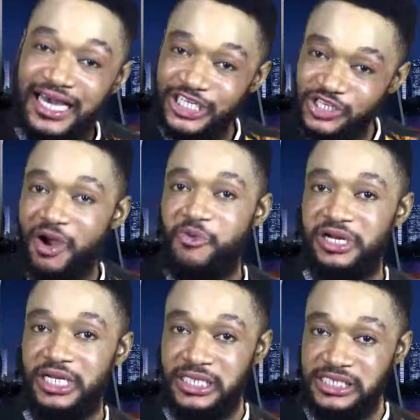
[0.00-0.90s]
play some
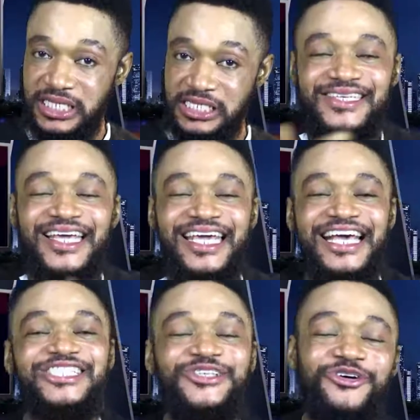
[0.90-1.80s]
award in this season. So in
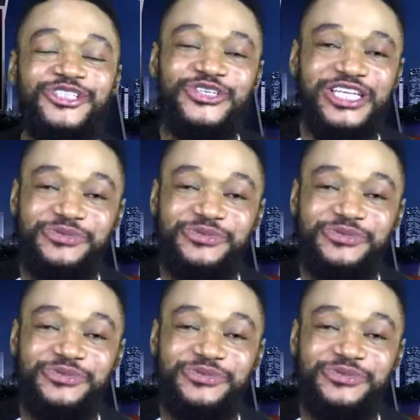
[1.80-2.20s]
case you are tuning in,